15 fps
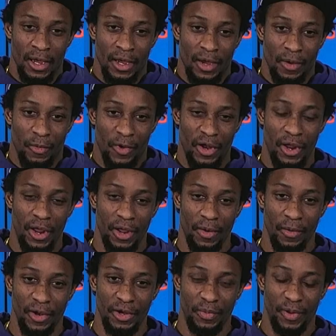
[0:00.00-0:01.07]

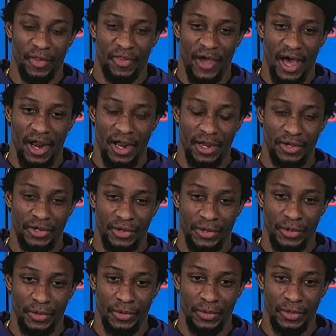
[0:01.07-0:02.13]
when you put that
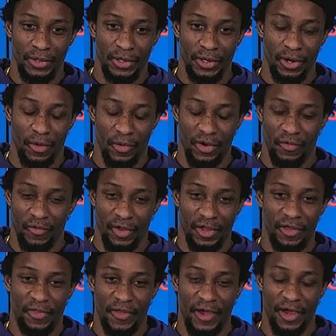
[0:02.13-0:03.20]
into, when you
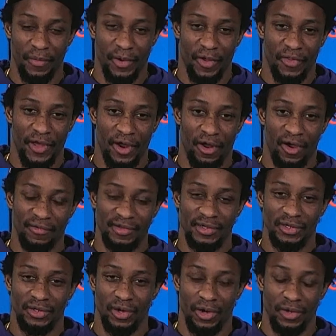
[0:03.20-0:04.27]
really think about that,
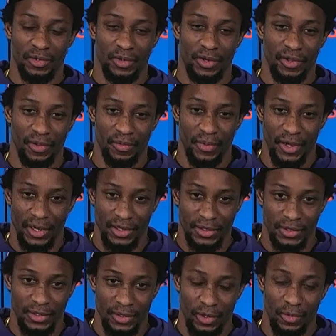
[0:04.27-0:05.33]
obviously Toronto's one of the
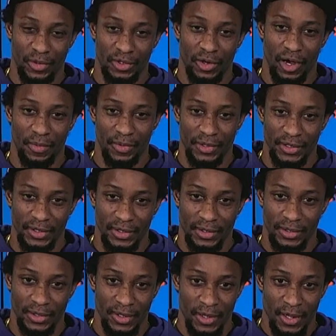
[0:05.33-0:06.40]
biggest,
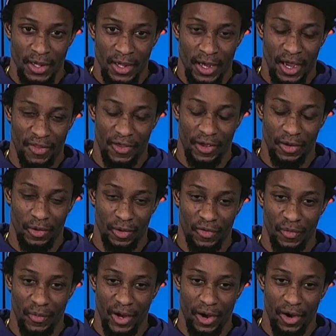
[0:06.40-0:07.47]
metropolises, I think, in
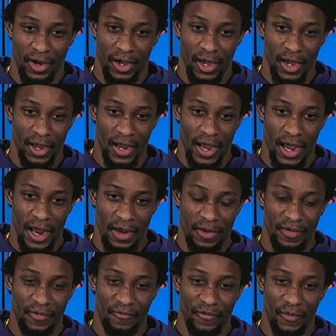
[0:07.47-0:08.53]
North America.
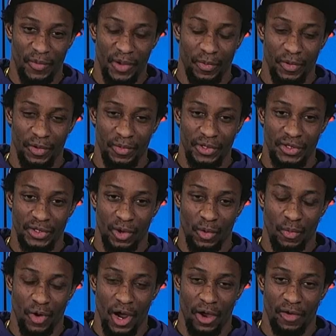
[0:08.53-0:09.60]
And for people to be
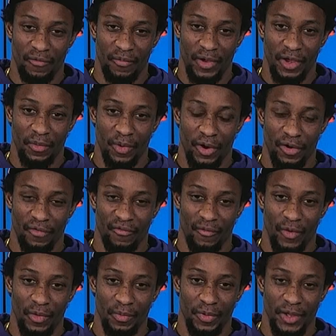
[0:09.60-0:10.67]
so proud of being part
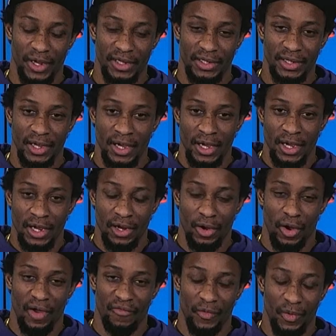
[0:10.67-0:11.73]
of one place,
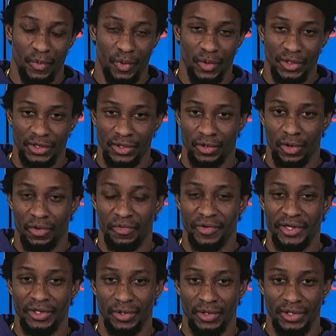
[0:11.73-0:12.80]
everyone pools their own
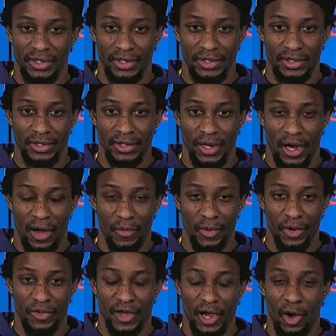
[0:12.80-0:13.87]
resources,
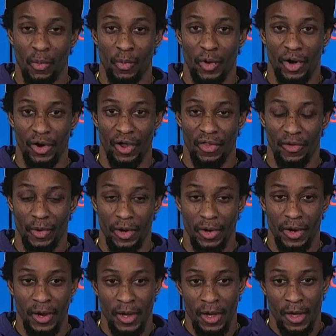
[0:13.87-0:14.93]
to help one another.
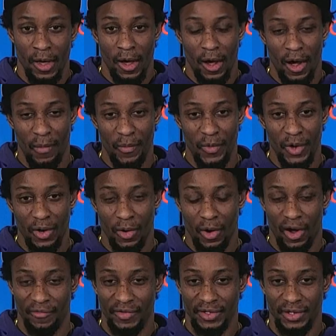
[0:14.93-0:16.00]
And,
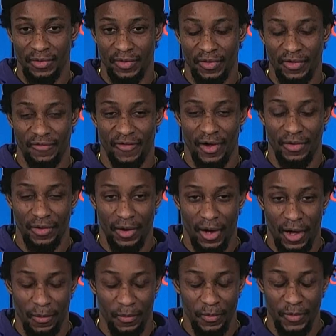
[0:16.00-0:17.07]
obviously with this found,
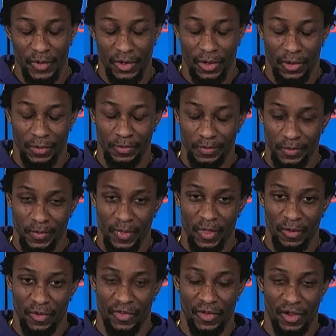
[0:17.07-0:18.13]

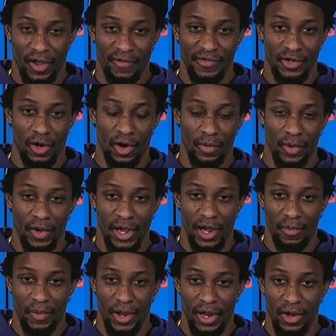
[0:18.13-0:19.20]
with the Love Scarborough
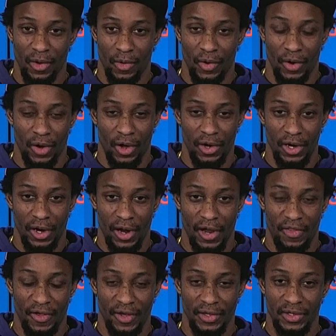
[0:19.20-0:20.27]
campaign going on here,
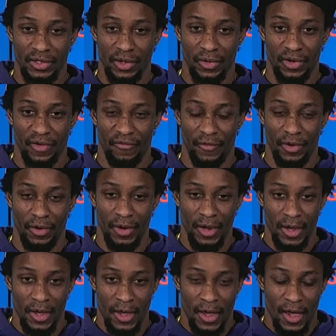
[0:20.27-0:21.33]
I think it's no different.
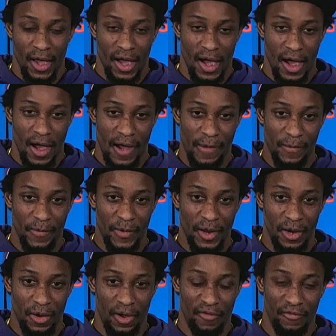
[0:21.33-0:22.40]

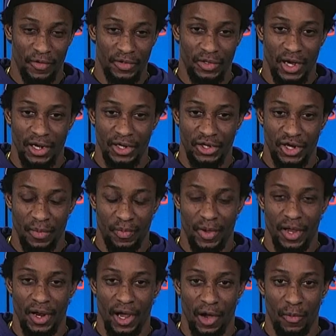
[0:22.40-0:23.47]
Everyone's trying to
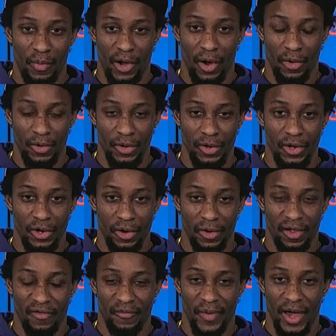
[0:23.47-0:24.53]
chip in, help out,
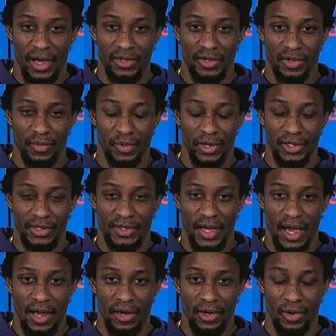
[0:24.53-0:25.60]
and, give back to the place
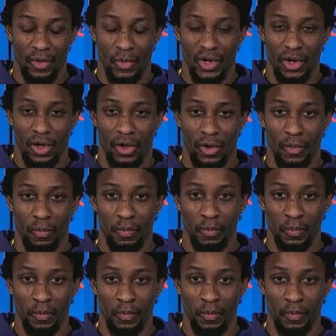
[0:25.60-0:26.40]
that, we call home.